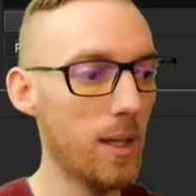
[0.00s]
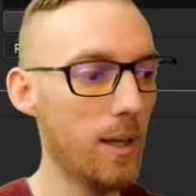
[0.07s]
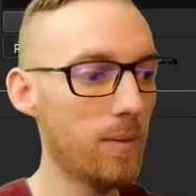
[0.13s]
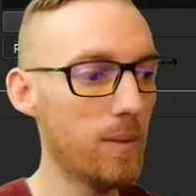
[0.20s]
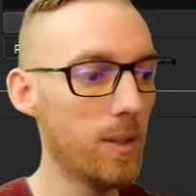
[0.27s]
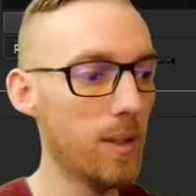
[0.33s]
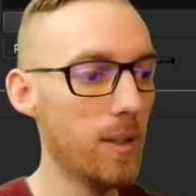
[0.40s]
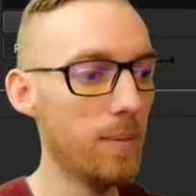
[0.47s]

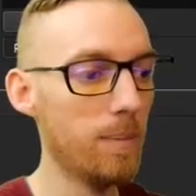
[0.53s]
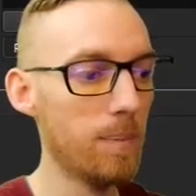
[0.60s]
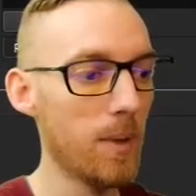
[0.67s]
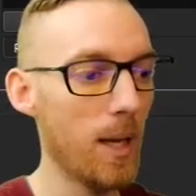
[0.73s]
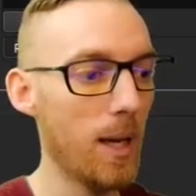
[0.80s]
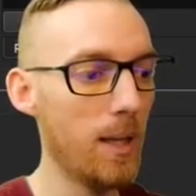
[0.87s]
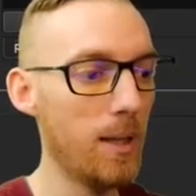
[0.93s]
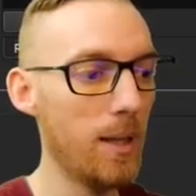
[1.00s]
left,
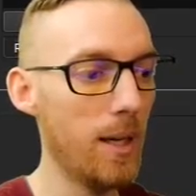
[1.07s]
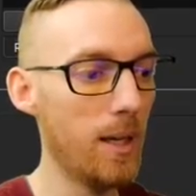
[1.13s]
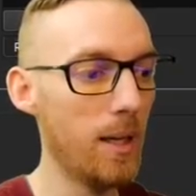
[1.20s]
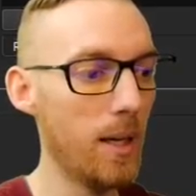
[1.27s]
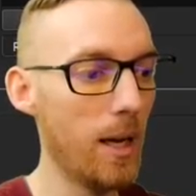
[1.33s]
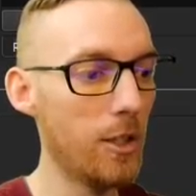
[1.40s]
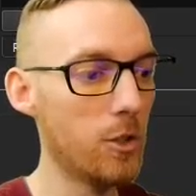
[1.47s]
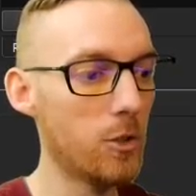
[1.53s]
and then
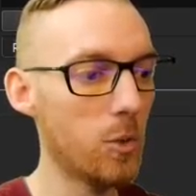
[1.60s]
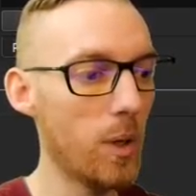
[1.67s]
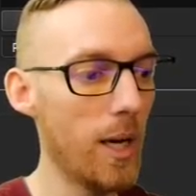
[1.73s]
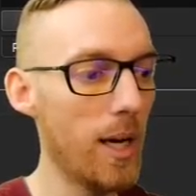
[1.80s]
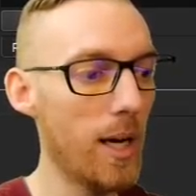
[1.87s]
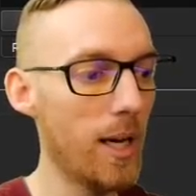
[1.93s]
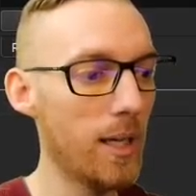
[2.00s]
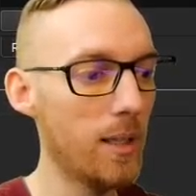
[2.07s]
I
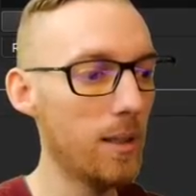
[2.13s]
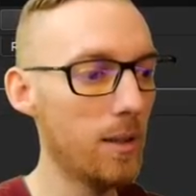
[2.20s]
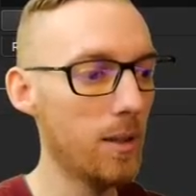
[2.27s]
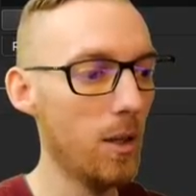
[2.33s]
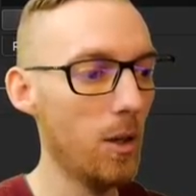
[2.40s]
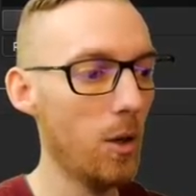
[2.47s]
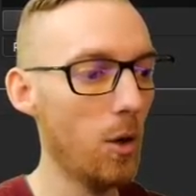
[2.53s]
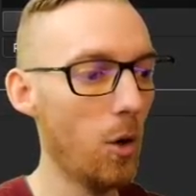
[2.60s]
drag
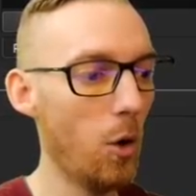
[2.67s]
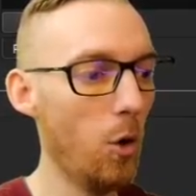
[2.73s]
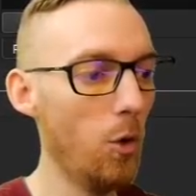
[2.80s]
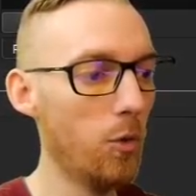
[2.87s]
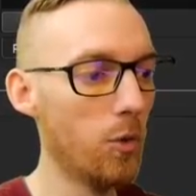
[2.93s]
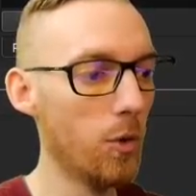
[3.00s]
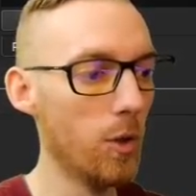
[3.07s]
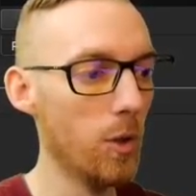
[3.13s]

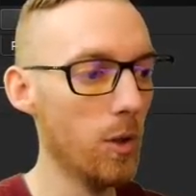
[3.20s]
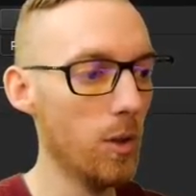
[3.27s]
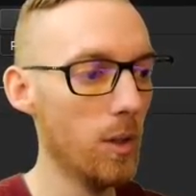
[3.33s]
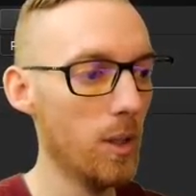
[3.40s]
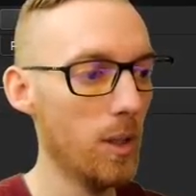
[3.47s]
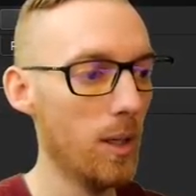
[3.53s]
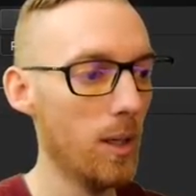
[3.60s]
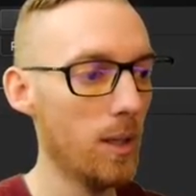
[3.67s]
over
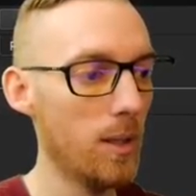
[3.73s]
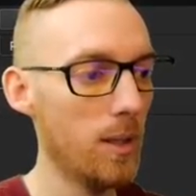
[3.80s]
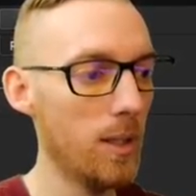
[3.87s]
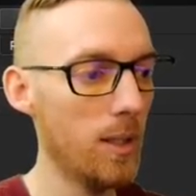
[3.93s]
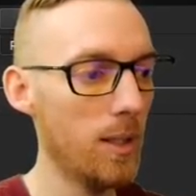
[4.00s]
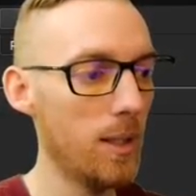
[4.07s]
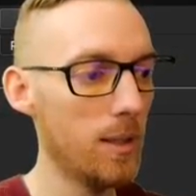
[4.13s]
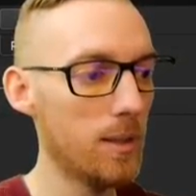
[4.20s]

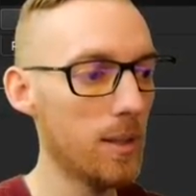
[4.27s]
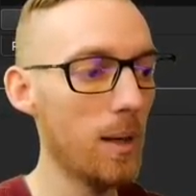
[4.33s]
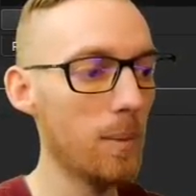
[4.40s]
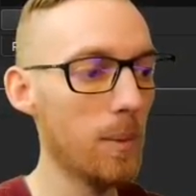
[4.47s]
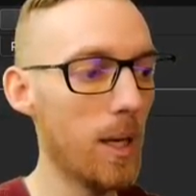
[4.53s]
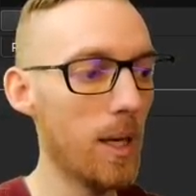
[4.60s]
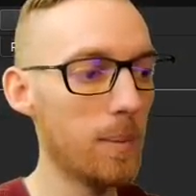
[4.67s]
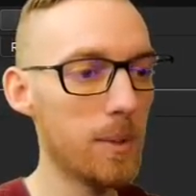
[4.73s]
the time
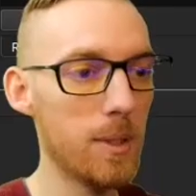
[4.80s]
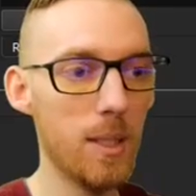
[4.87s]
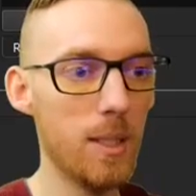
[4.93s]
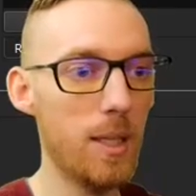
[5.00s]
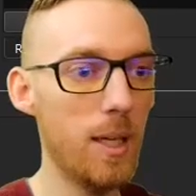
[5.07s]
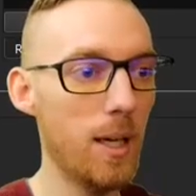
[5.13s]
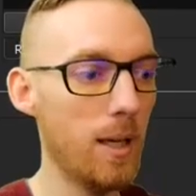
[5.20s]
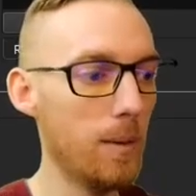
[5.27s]
lapse
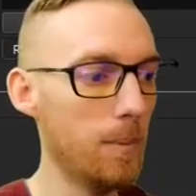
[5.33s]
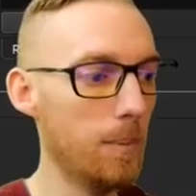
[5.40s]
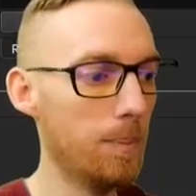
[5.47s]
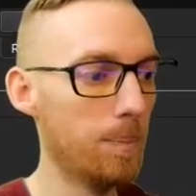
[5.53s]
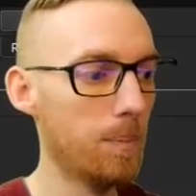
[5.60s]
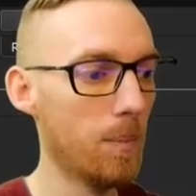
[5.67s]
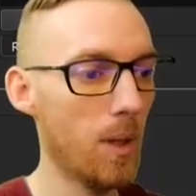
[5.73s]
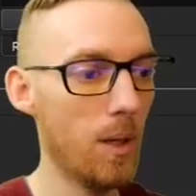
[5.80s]
again.
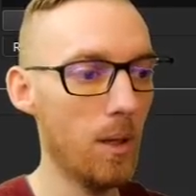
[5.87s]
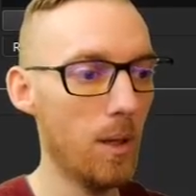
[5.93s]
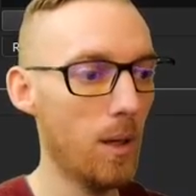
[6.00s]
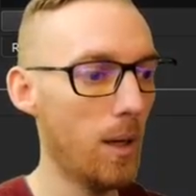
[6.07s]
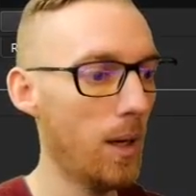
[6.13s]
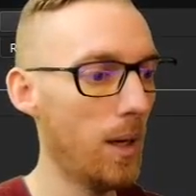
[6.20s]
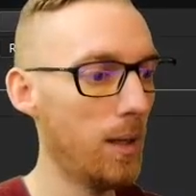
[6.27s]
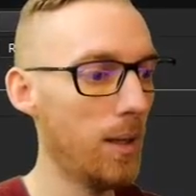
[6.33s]

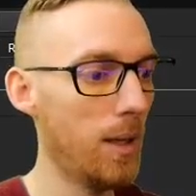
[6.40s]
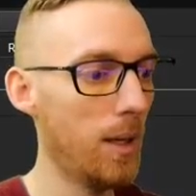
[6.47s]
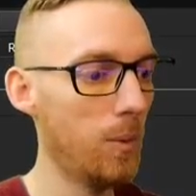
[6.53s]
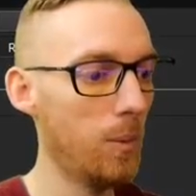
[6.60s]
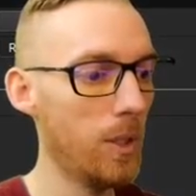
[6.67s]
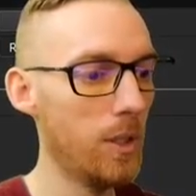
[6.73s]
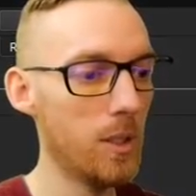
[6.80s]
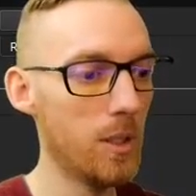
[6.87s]
And then
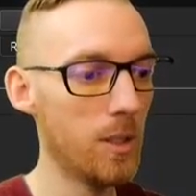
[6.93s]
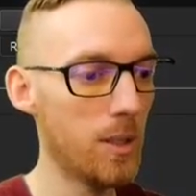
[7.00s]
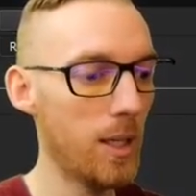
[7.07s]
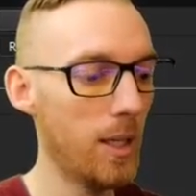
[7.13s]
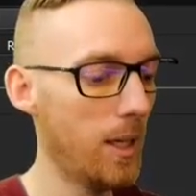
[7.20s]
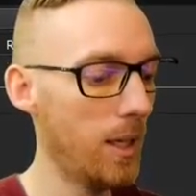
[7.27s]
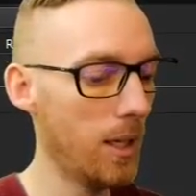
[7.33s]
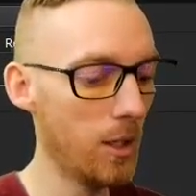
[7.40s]
we just
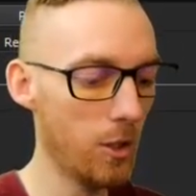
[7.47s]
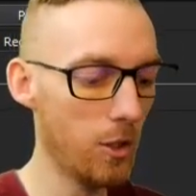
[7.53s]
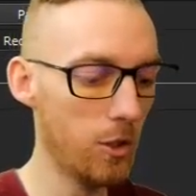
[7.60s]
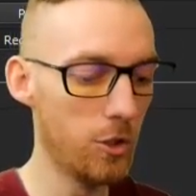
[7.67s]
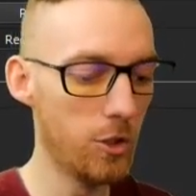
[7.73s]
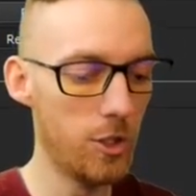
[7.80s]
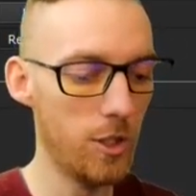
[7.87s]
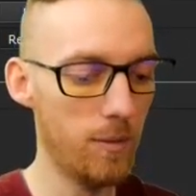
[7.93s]
hit
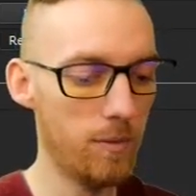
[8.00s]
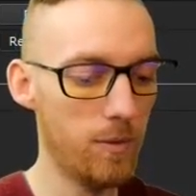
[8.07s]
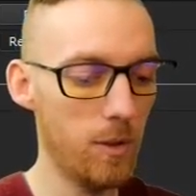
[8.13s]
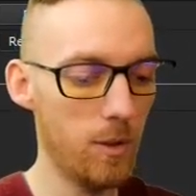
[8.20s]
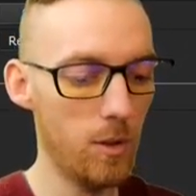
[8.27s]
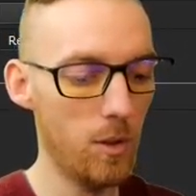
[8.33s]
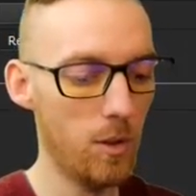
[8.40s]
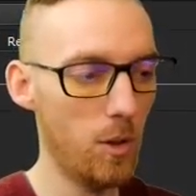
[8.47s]
Shift
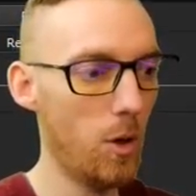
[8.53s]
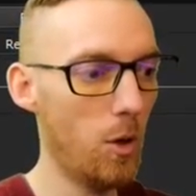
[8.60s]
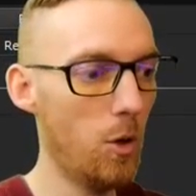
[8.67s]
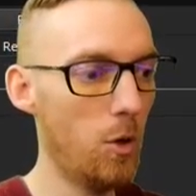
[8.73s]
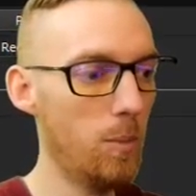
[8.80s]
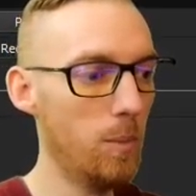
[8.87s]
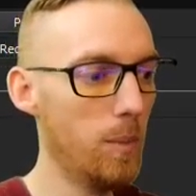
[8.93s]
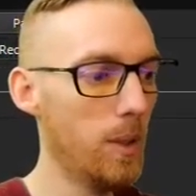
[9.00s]

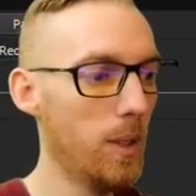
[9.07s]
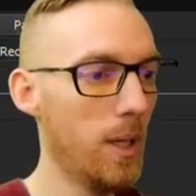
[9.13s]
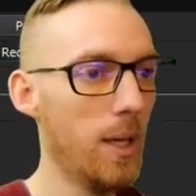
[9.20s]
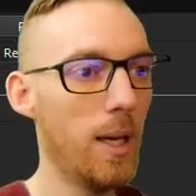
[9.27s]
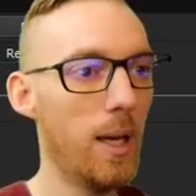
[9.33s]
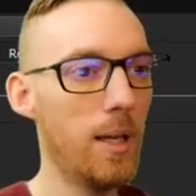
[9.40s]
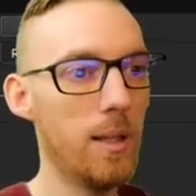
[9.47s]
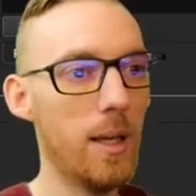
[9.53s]
Home,
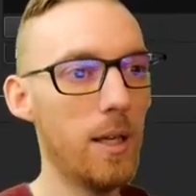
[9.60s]
and